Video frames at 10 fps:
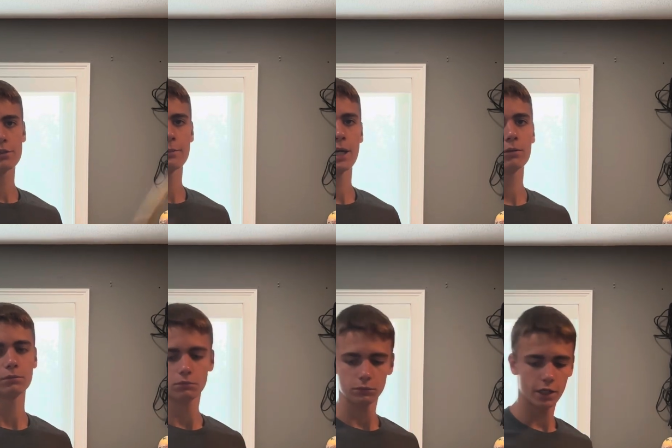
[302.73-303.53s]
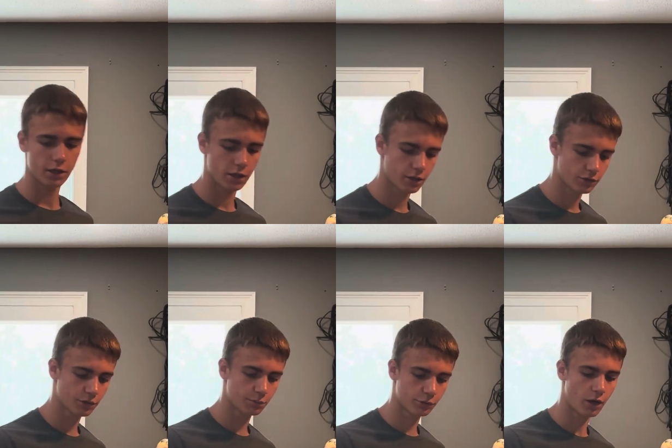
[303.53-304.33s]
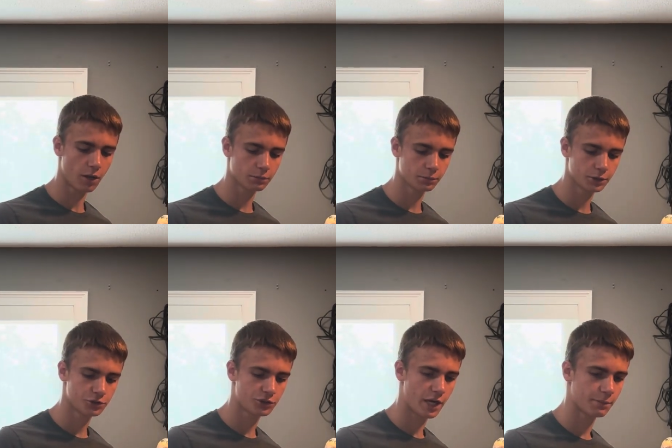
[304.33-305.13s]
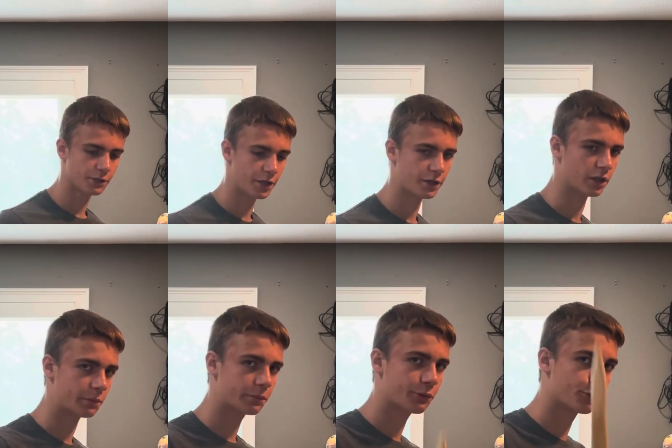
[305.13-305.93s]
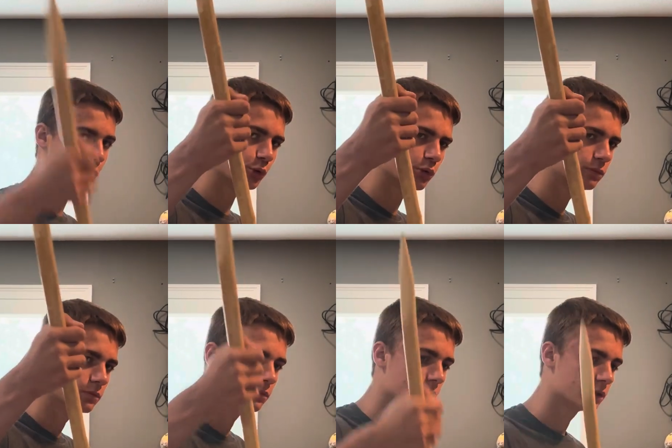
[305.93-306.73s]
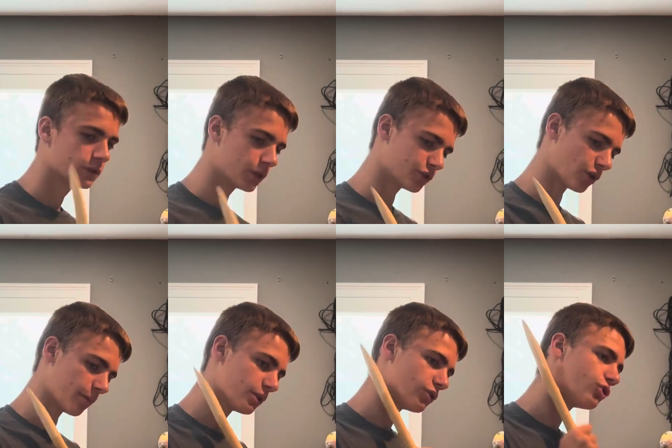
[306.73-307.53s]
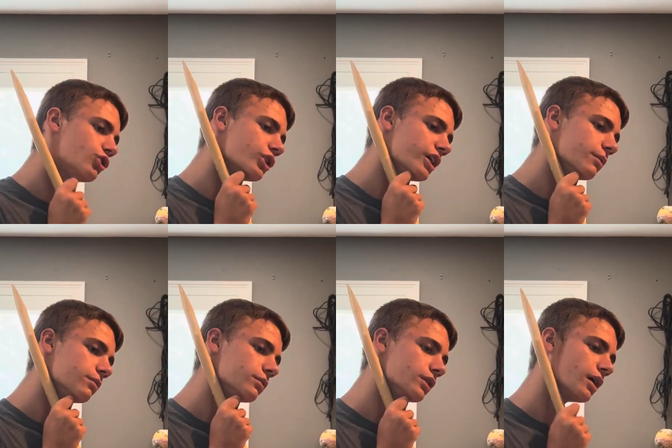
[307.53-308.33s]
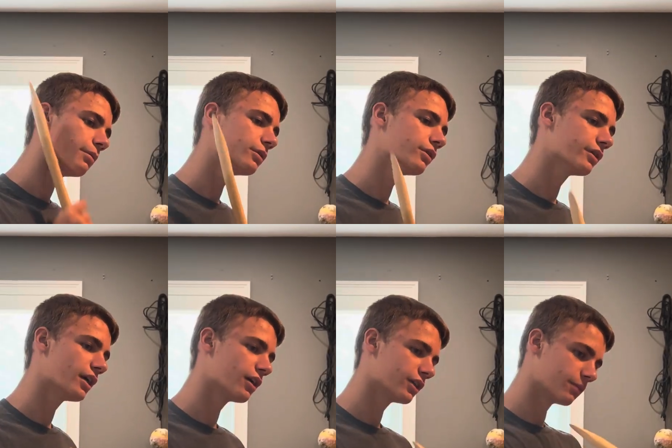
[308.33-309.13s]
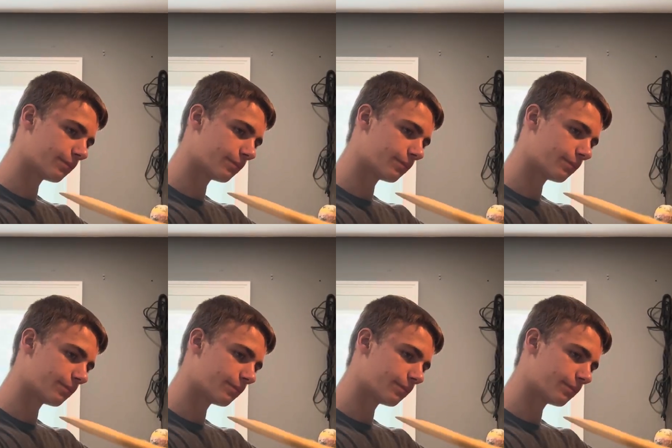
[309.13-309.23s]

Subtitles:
amount, and you could probably stab that up through a zombie's chin, up into there. You could